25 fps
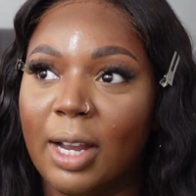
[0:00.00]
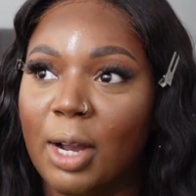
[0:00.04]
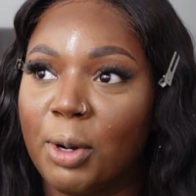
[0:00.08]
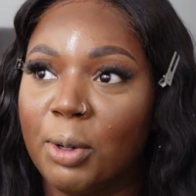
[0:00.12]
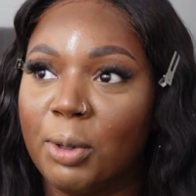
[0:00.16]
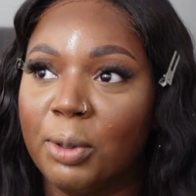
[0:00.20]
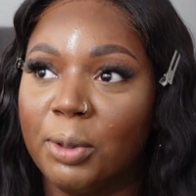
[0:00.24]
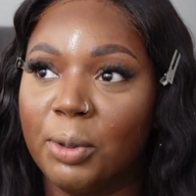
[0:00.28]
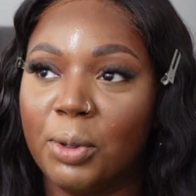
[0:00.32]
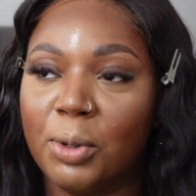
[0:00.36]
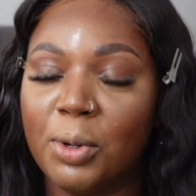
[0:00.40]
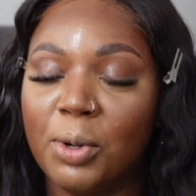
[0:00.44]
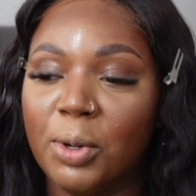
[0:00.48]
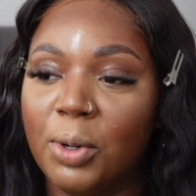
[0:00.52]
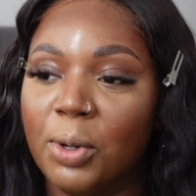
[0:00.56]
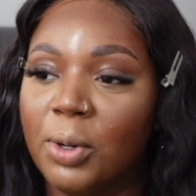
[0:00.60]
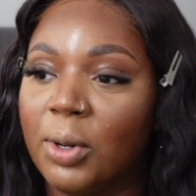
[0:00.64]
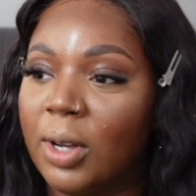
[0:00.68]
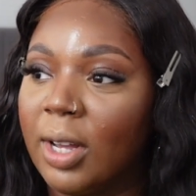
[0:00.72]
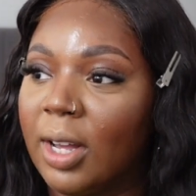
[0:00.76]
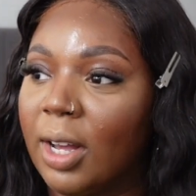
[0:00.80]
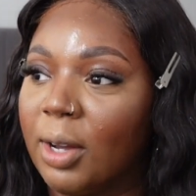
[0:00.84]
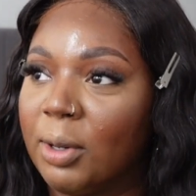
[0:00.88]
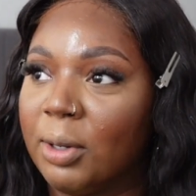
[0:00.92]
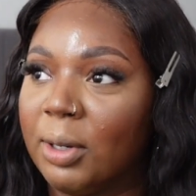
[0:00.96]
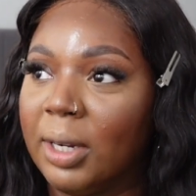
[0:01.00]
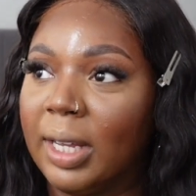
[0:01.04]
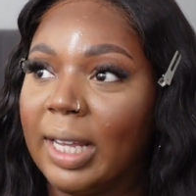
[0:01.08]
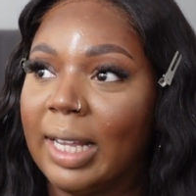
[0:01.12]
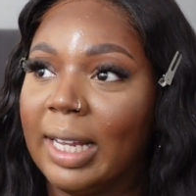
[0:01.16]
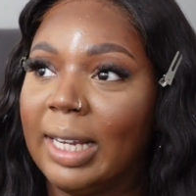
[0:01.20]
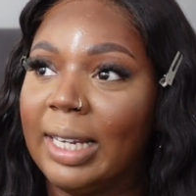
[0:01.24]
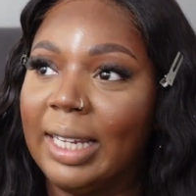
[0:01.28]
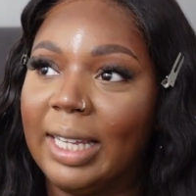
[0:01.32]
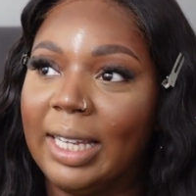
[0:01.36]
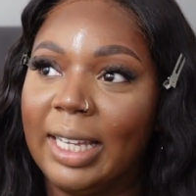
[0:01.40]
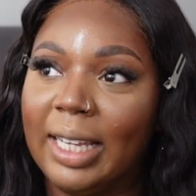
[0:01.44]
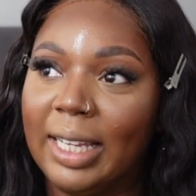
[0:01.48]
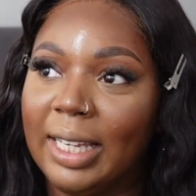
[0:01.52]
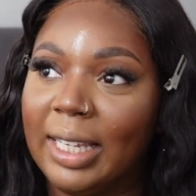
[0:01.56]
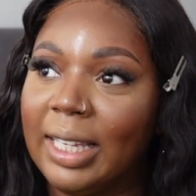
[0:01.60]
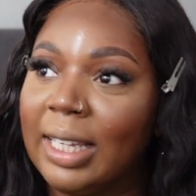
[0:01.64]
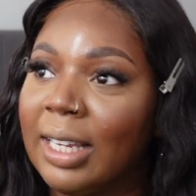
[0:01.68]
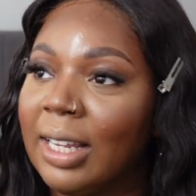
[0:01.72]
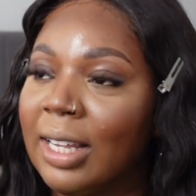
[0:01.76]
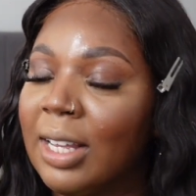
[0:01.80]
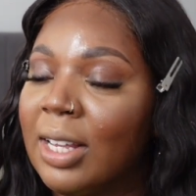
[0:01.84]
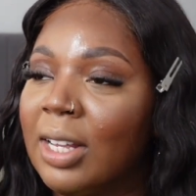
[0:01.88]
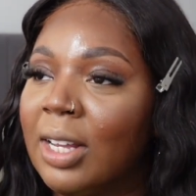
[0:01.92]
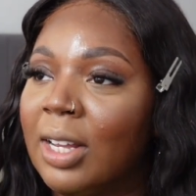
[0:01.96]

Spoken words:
I couldn't cook, I couldn't clean.